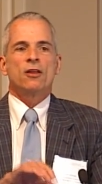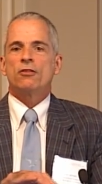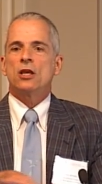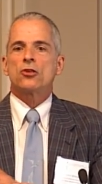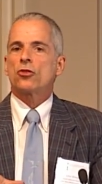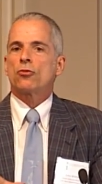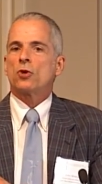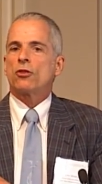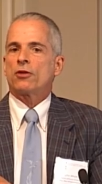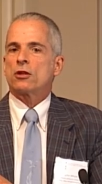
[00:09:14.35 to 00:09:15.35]
these
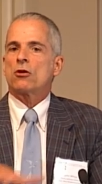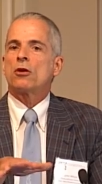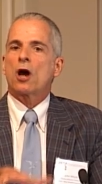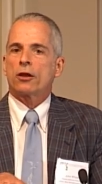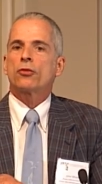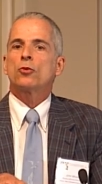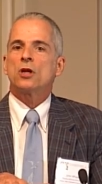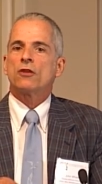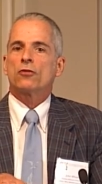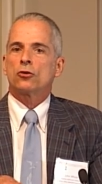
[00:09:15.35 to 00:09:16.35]
3 things are not 3
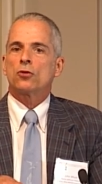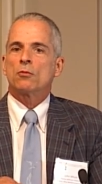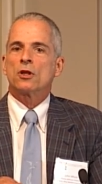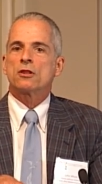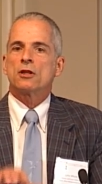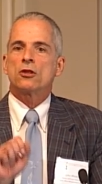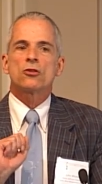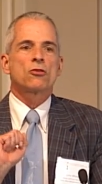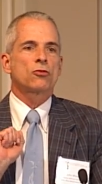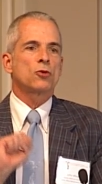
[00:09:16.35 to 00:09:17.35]
different treatments. These
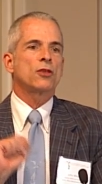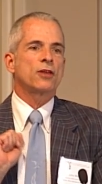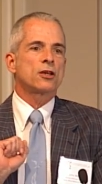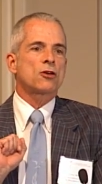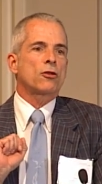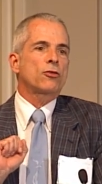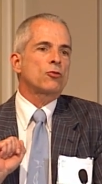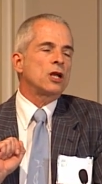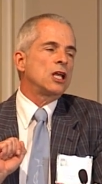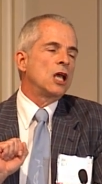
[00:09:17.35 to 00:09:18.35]
3 things are
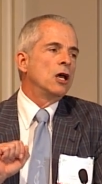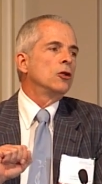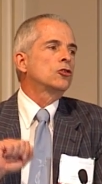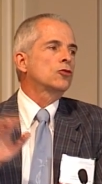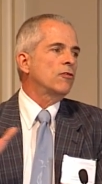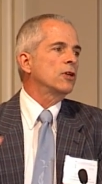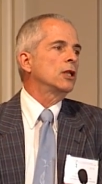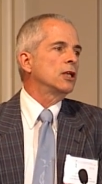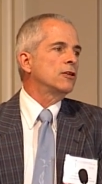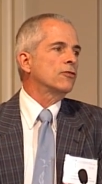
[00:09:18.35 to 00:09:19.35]
3
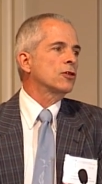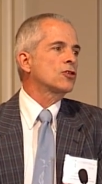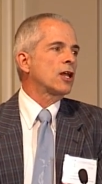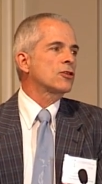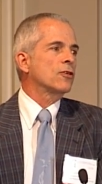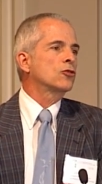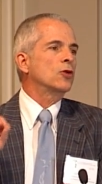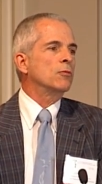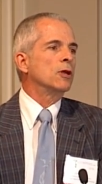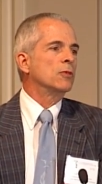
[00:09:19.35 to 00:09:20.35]
trivially different sets of
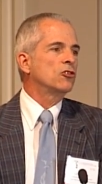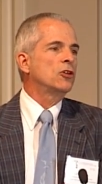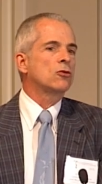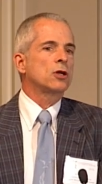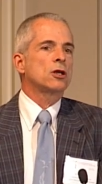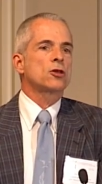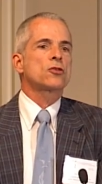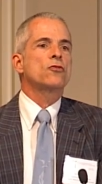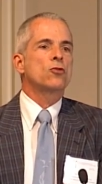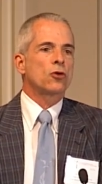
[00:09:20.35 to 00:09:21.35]
treatment materials
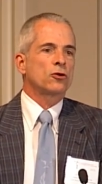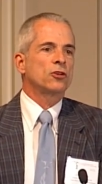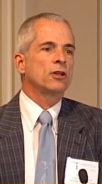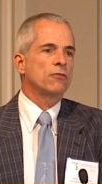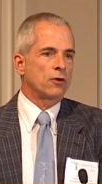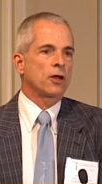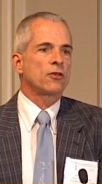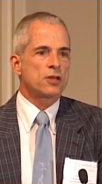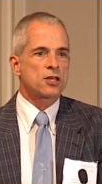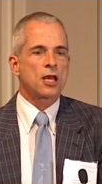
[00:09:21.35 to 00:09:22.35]
for delivering
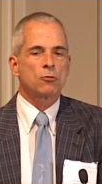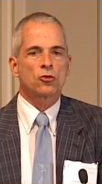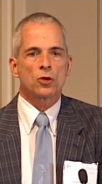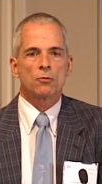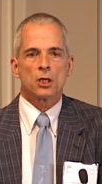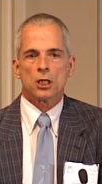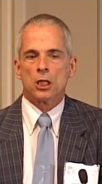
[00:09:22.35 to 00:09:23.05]
the same treatment.